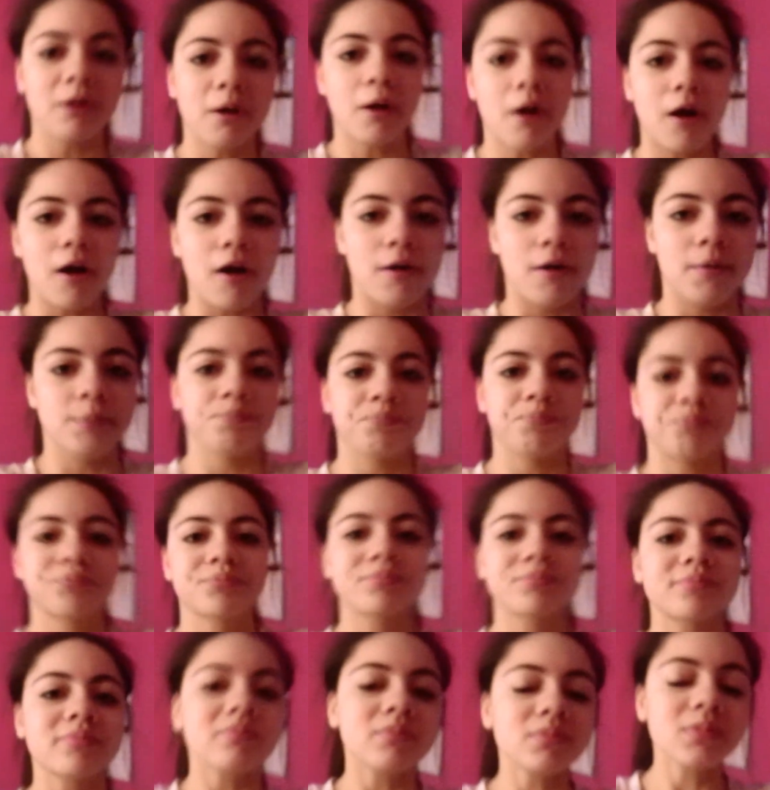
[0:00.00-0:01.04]
um,
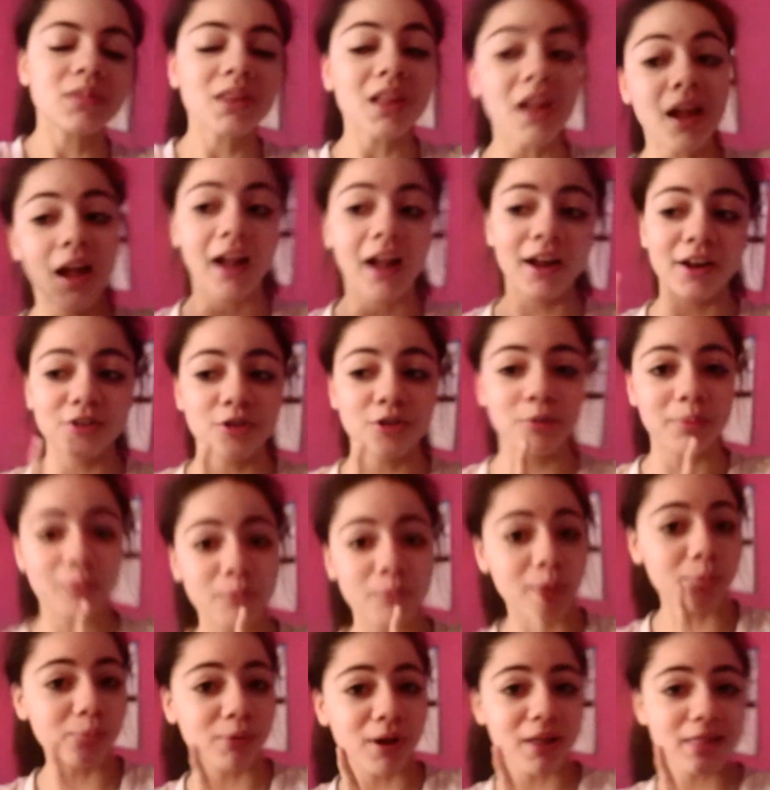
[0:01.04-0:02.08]
I got to open
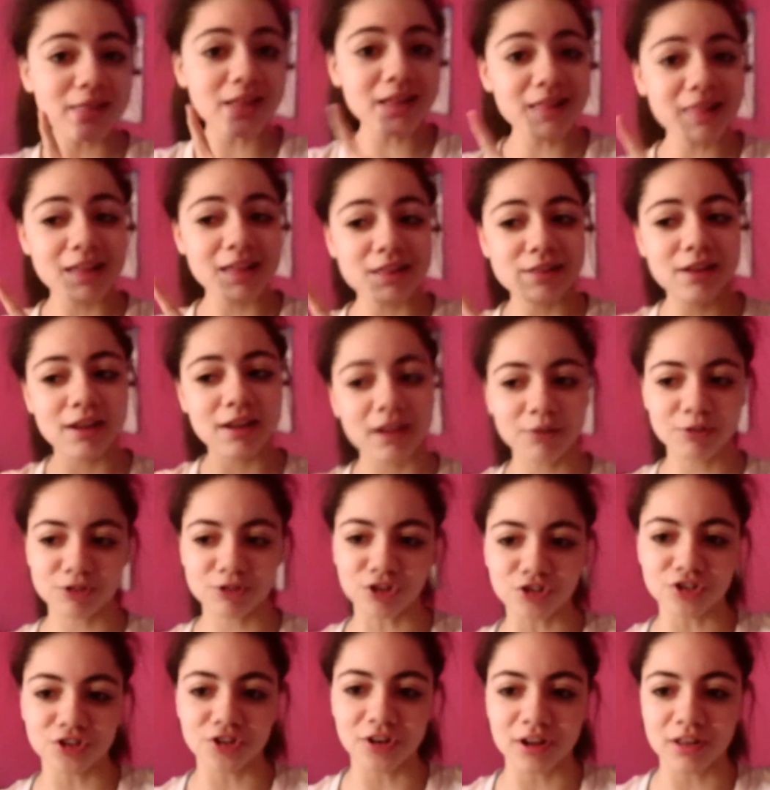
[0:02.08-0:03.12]
one present last night, which I'll
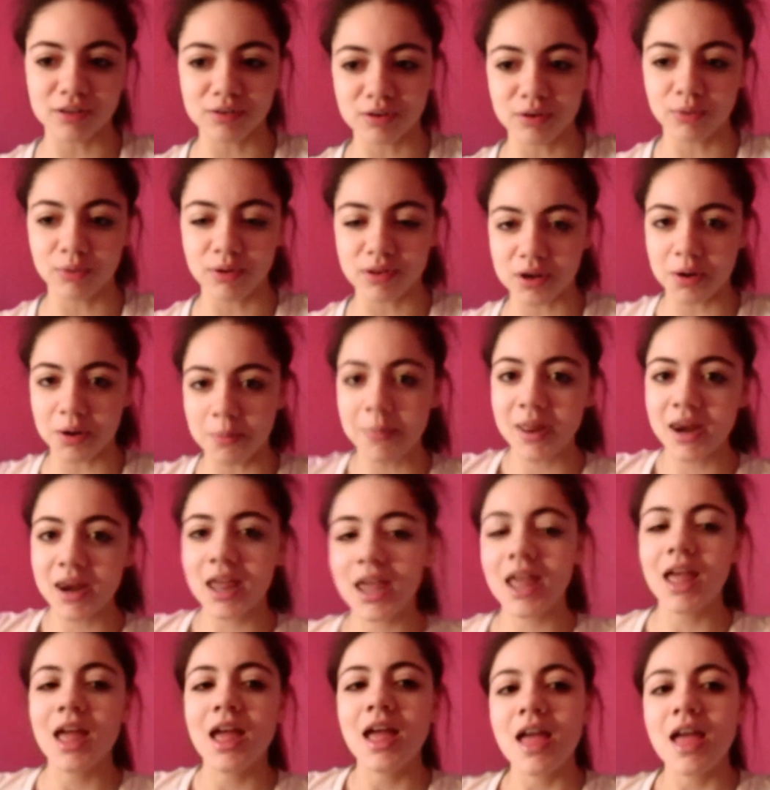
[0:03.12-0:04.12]
show you guys what it was in a minute.